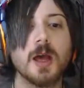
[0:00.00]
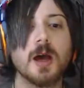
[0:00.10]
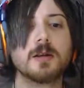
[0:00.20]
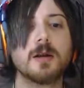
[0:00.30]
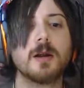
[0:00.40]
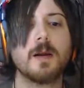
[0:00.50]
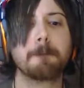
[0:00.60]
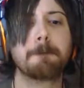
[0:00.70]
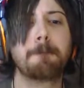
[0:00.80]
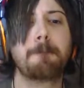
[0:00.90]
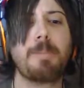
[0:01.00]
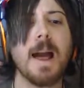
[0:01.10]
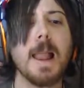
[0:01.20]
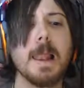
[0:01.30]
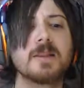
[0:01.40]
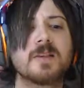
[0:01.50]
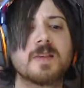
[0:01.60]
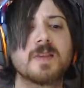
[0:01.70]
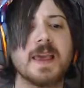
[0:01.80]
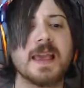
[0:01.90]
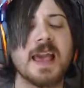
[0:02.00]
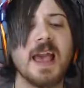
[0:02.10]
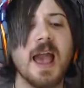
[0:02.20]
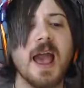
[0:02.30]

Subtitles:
and our balance thing.